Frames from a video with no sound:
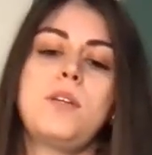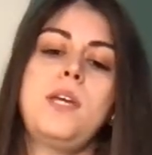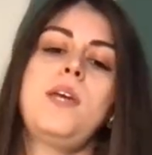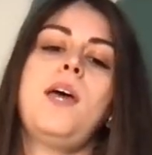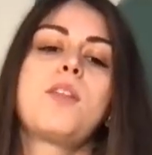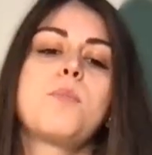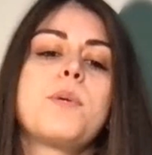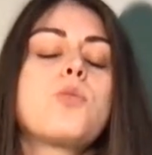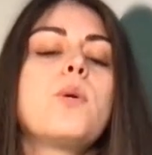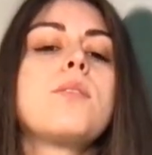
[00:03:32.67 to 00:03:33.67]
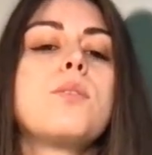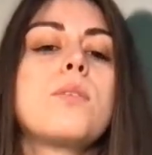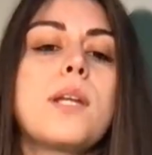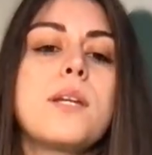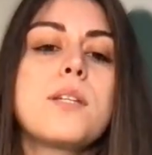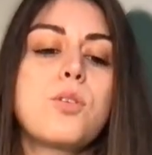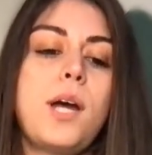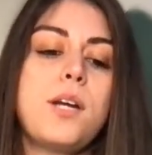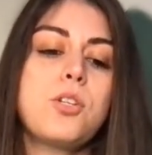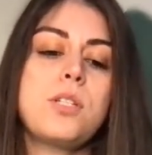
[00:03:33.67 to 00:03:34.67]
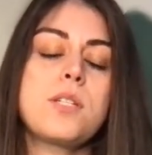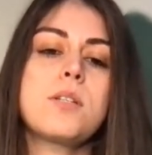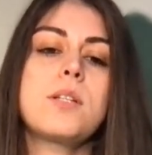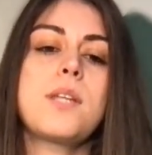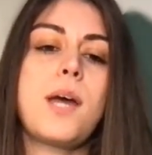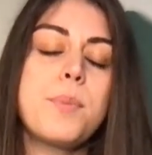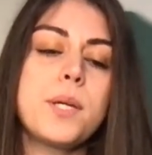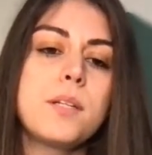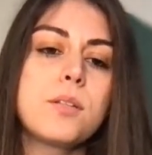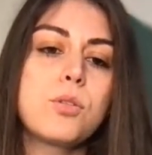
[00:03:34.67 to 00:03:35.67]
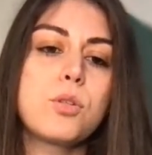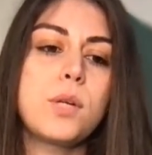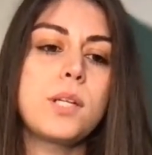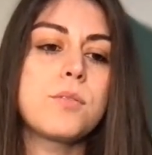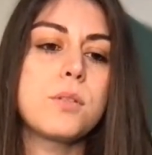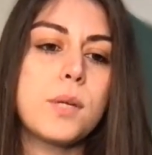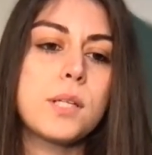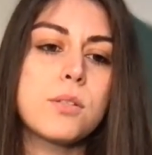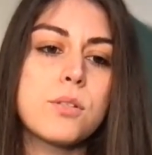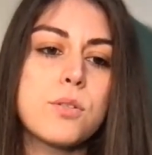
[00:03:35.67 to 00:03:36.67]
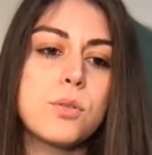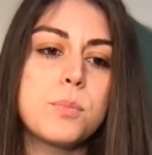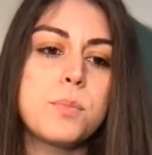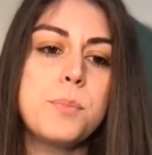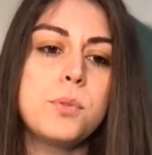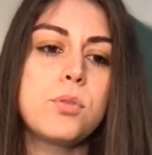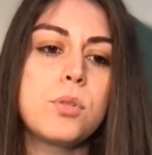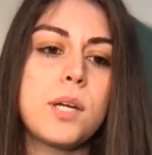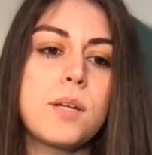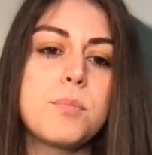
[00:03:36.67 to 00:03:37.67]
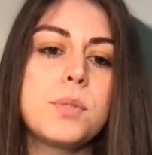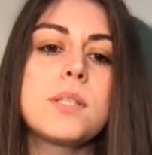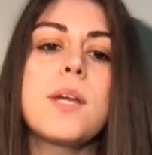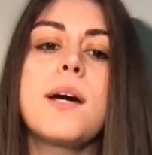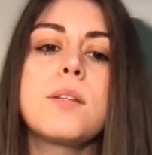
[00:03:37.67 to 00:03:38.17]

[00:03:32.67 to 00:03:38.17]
And the best way to do that is to actually start tapping into creative directors or people who can build out